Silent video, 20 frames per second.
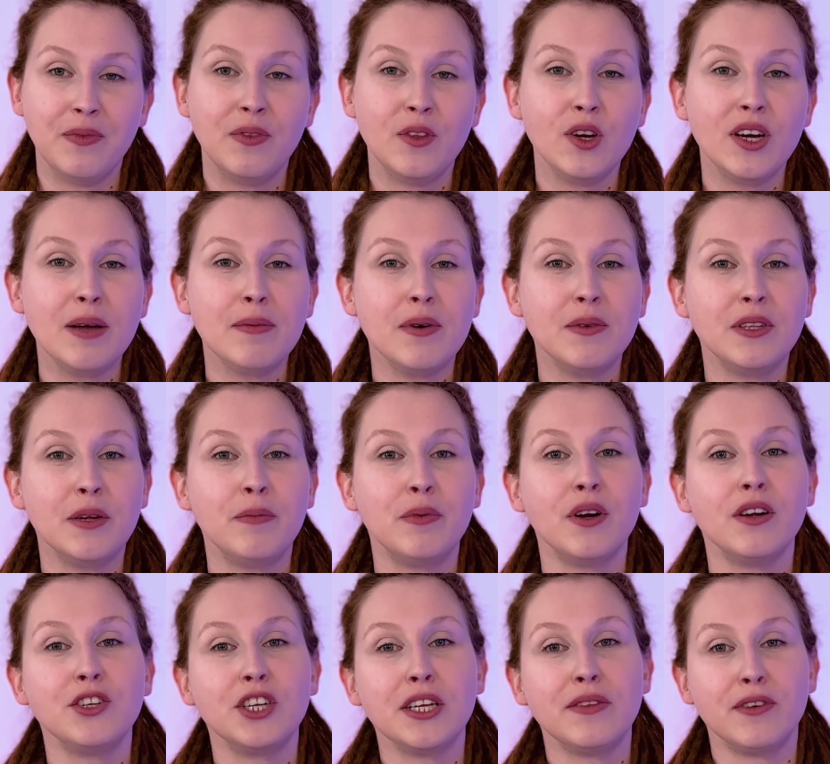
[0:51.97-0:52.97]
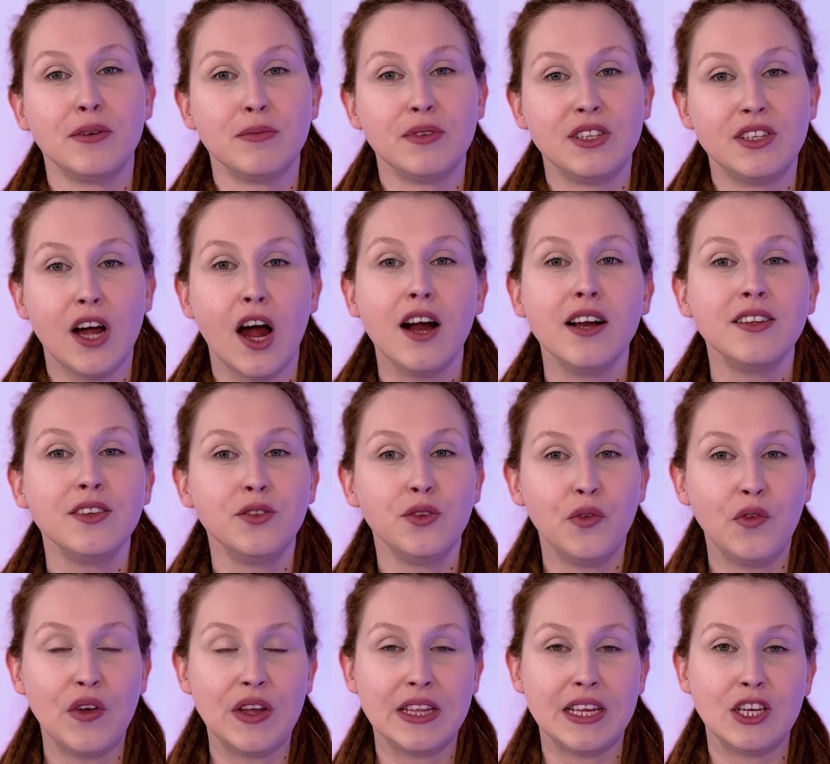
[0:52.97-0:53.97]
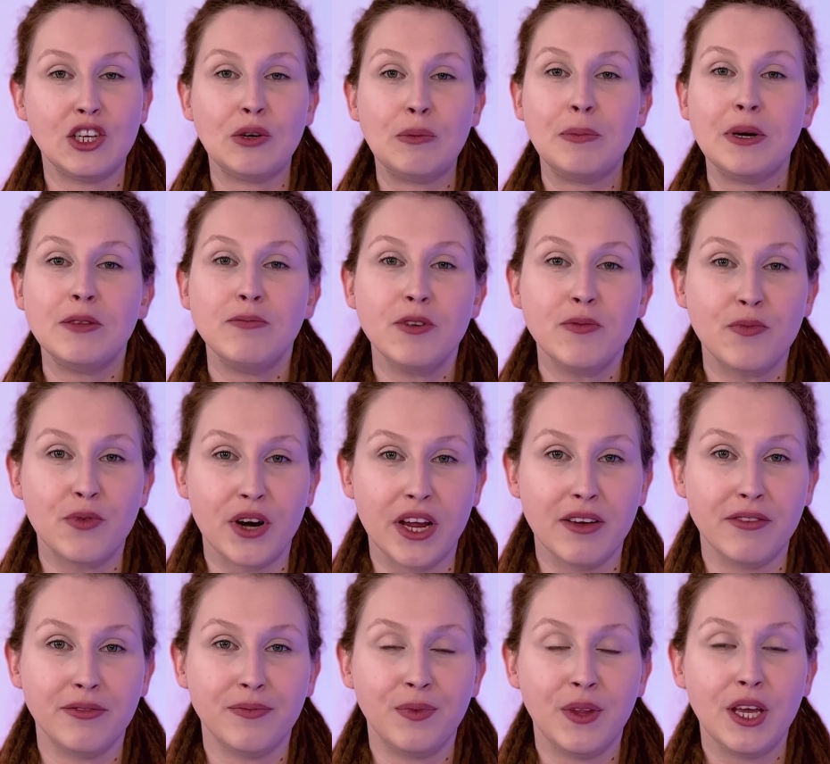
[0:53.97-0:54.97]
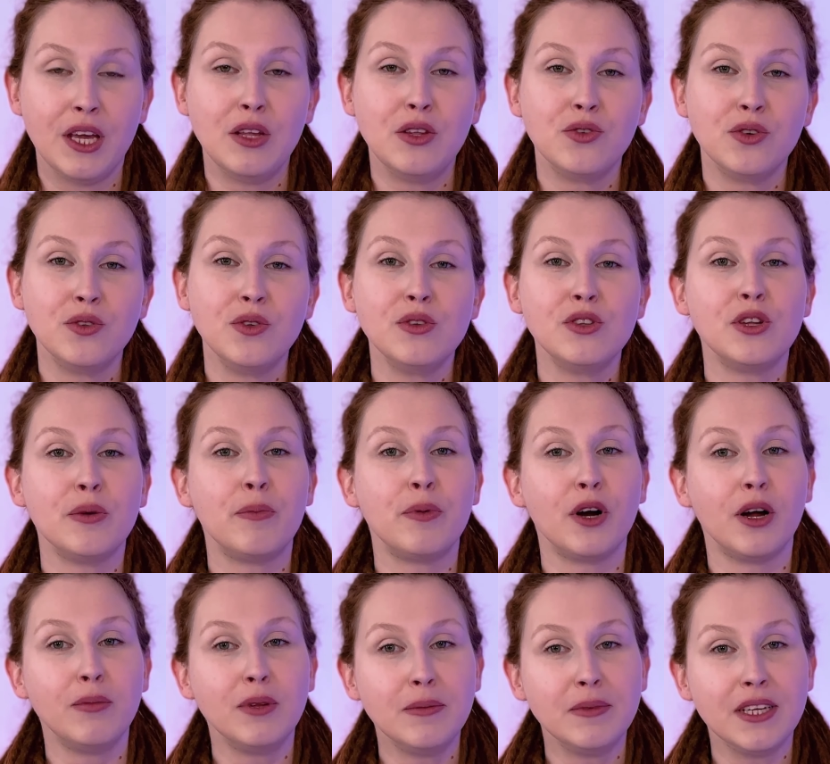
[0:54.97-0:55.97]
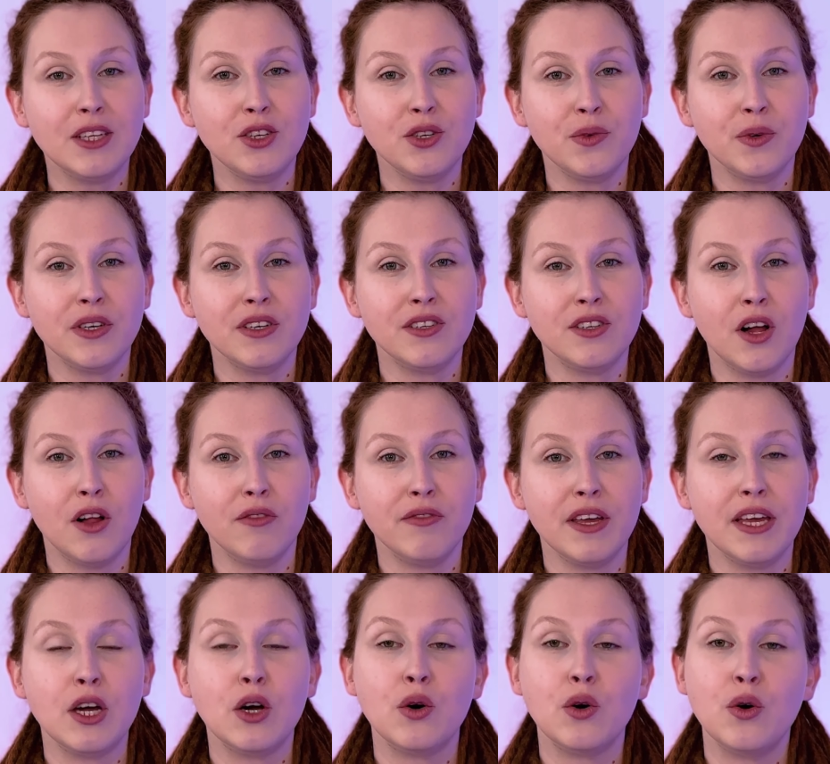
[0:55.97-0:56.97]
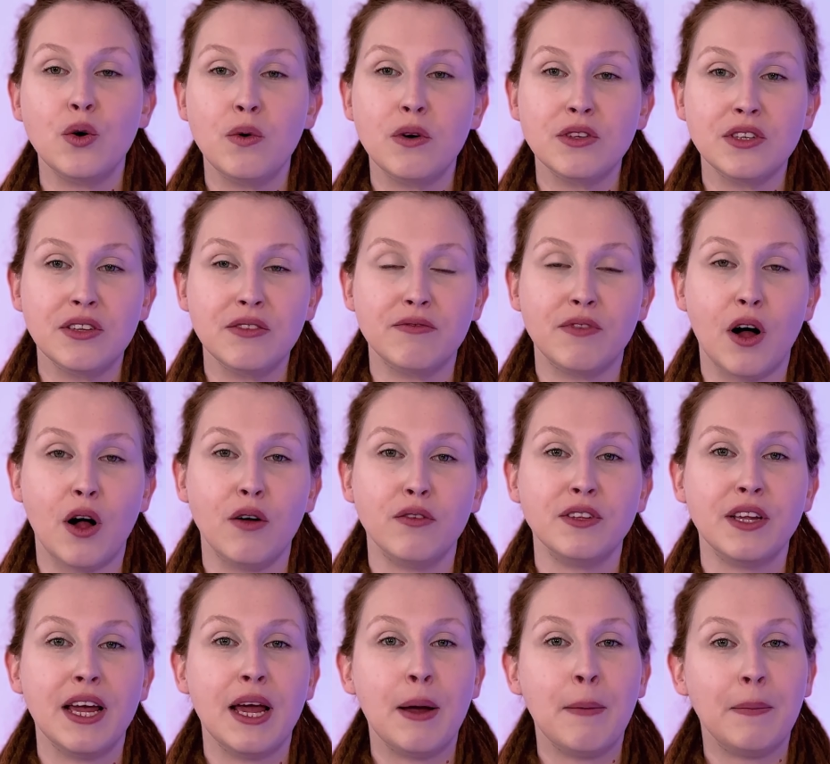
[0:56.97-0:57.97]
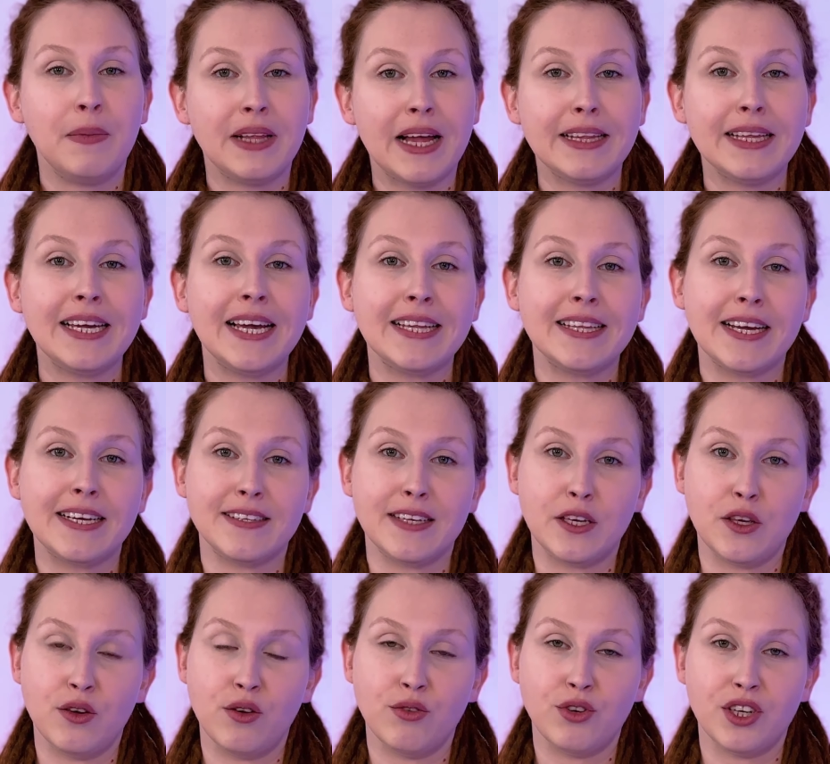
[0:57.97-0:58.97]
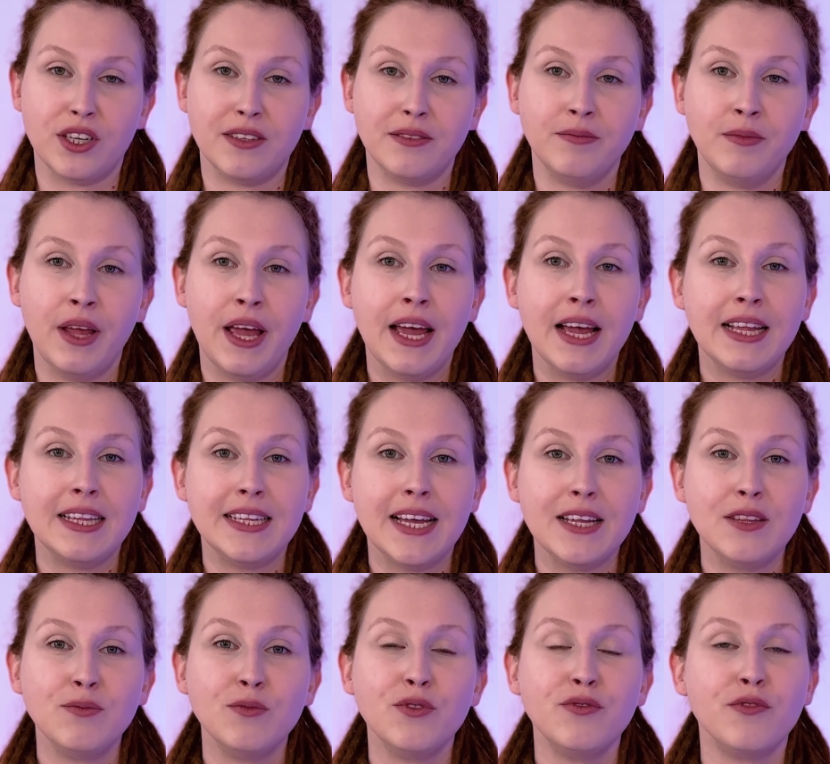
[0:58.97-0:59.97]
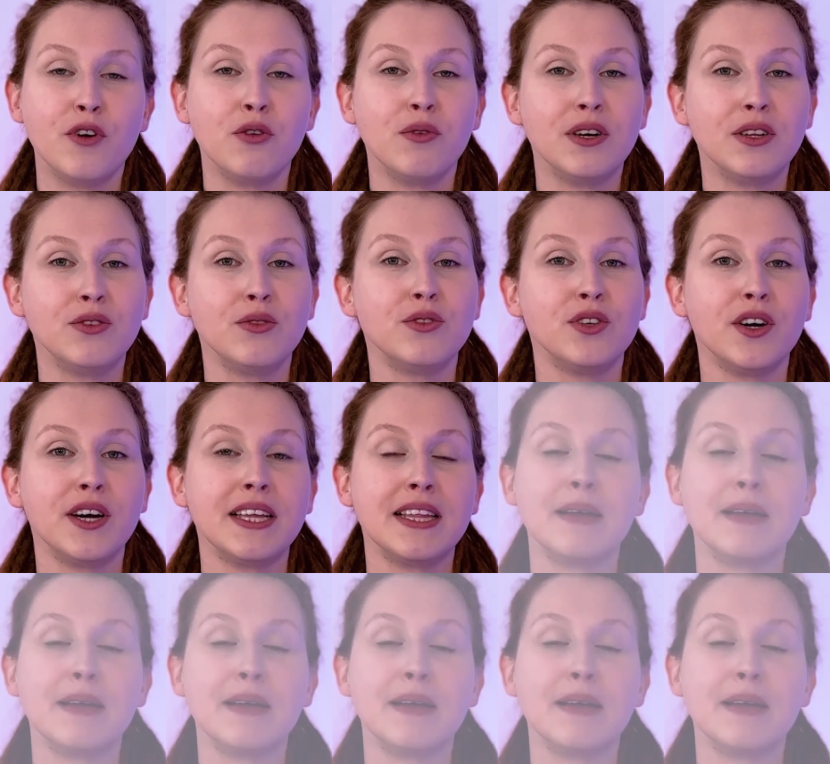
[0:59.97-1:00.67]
Talk about the project from start to finish, but be brief. Introduce the problem that you were solving, who was involved, planning and execution. Then move forward to talking